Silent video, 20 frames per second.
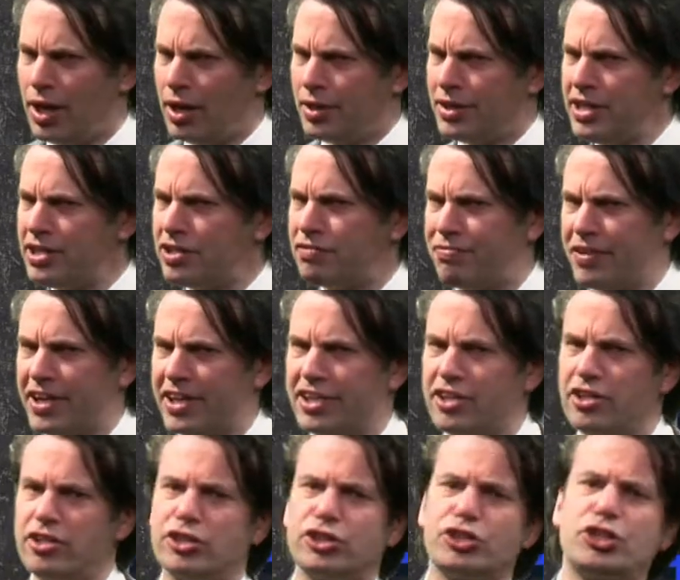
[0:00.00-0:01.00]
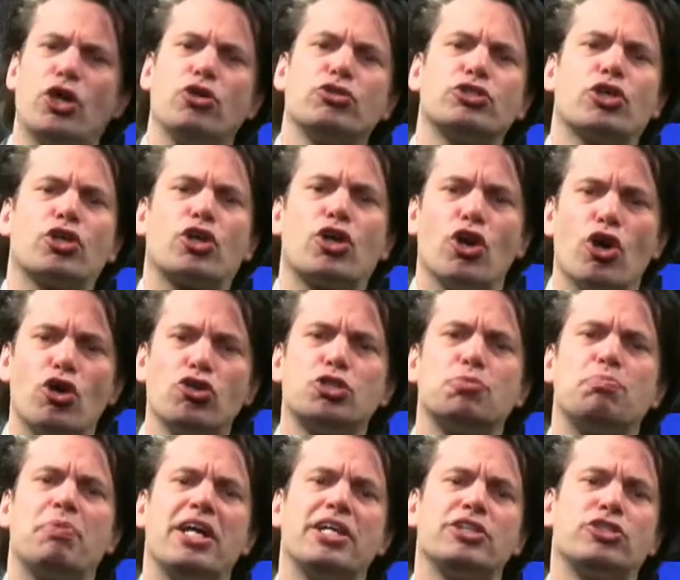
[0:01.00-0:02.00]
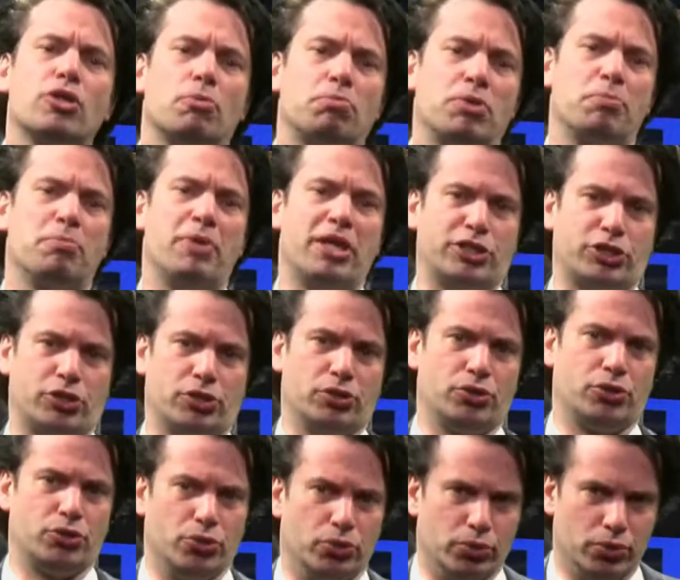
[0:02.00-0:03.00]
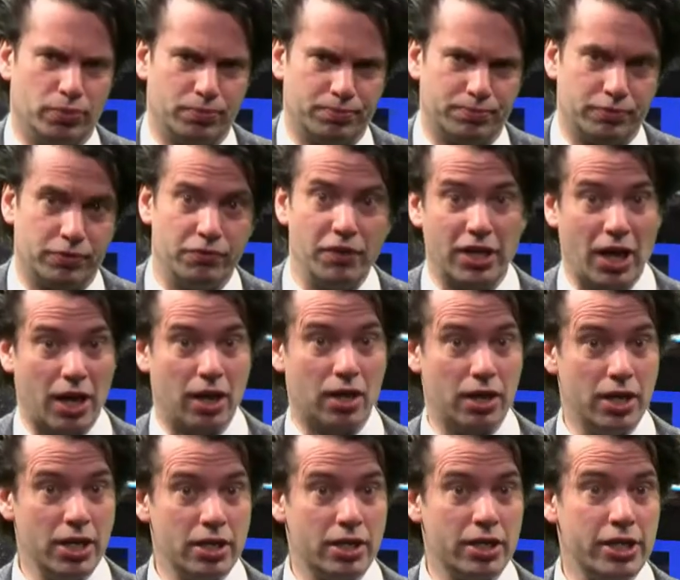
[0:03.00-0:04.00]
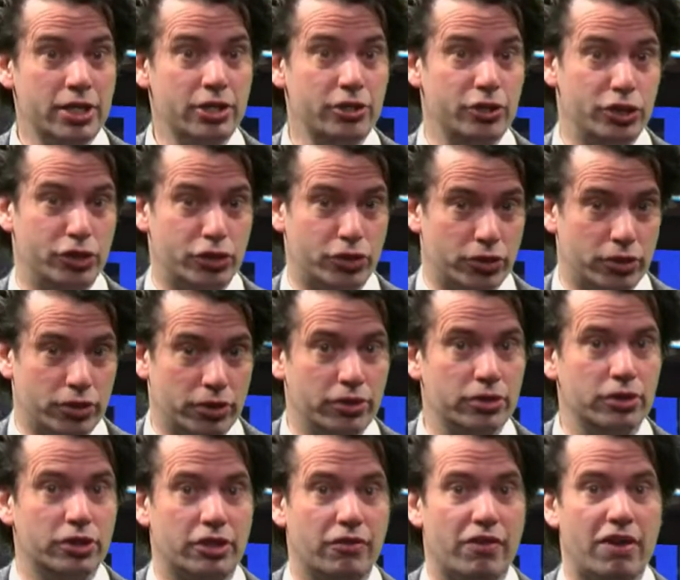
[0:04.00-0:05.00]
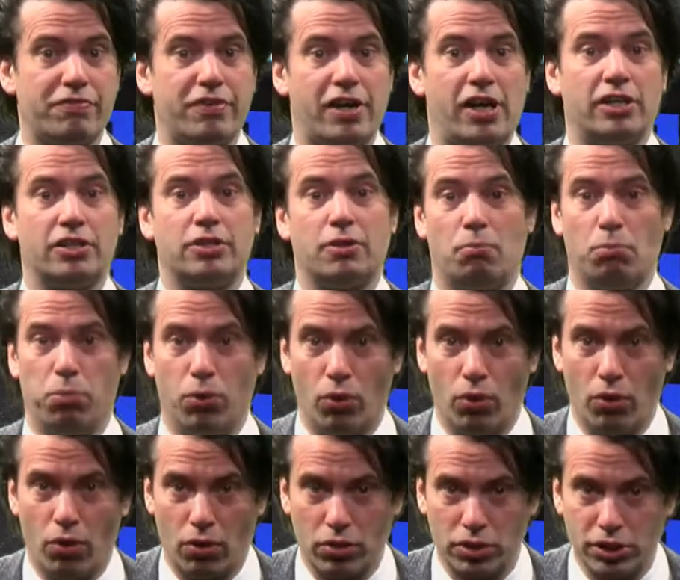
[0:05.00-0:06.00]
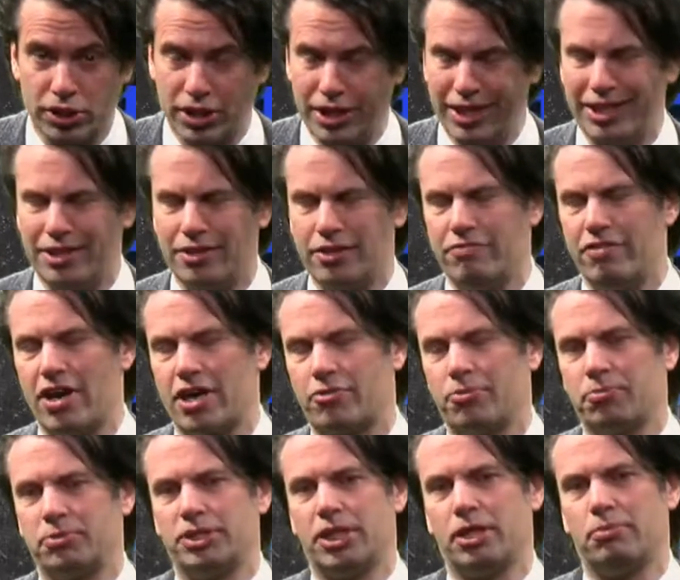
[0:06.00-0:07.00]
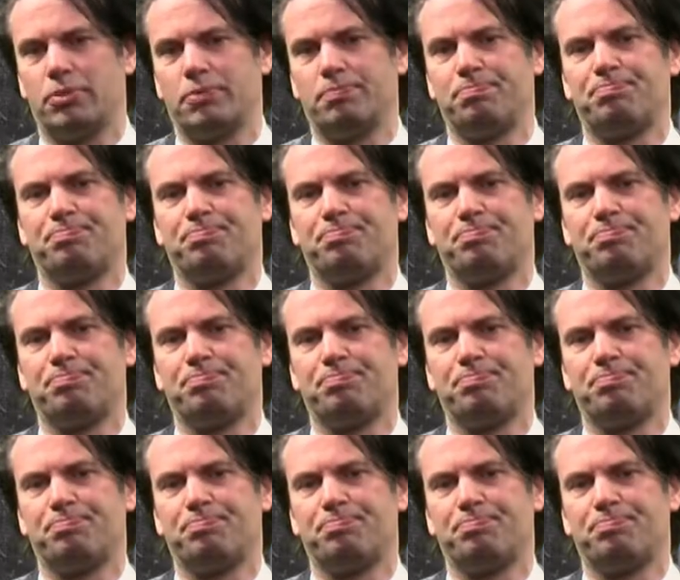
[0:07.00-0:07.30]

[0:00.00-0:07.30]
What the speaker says: This figure shows a closed-space sublimation tool. We can clearly discern the graphite blocks in the vacuum chamber.